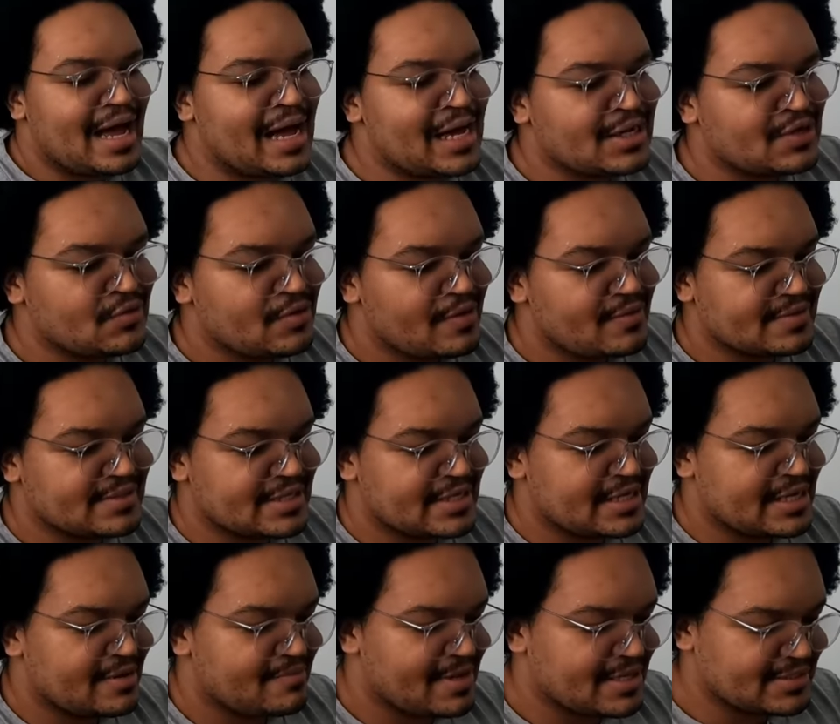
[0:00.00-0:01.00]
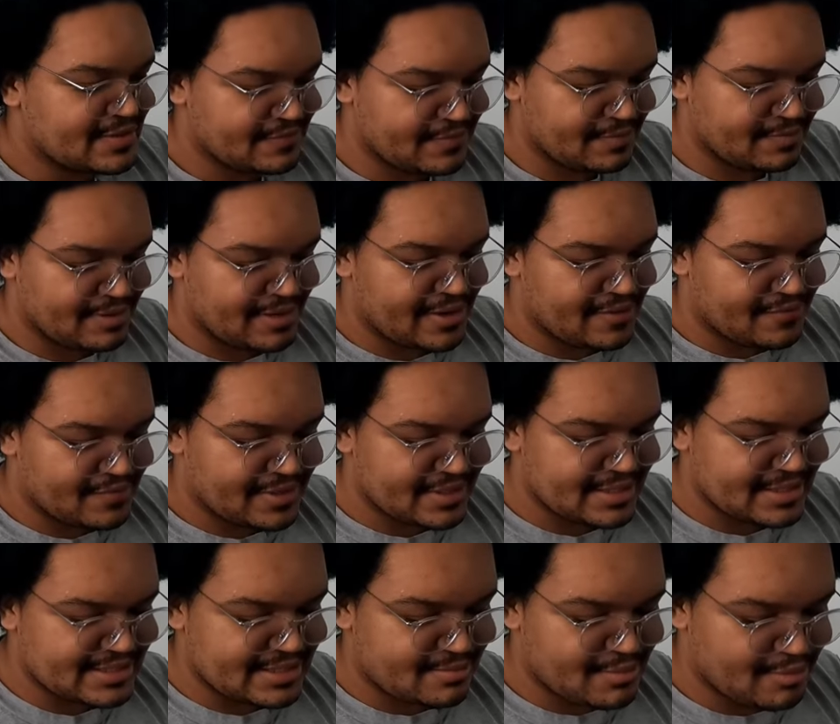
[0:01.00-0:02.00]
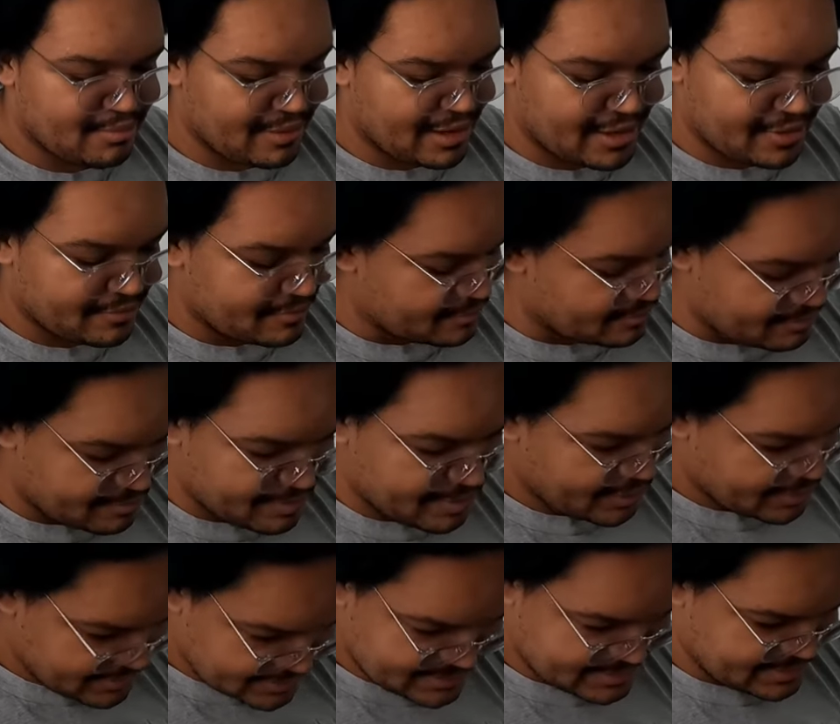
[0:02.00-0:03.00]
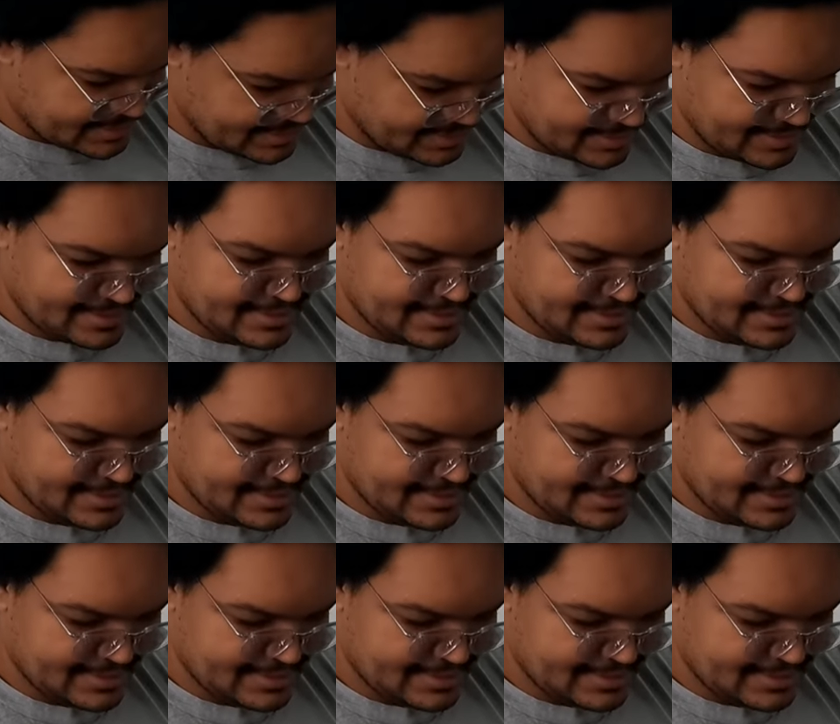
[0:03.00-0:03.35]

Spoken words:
I knew I was going to get myself the brown one because I'm a brown person.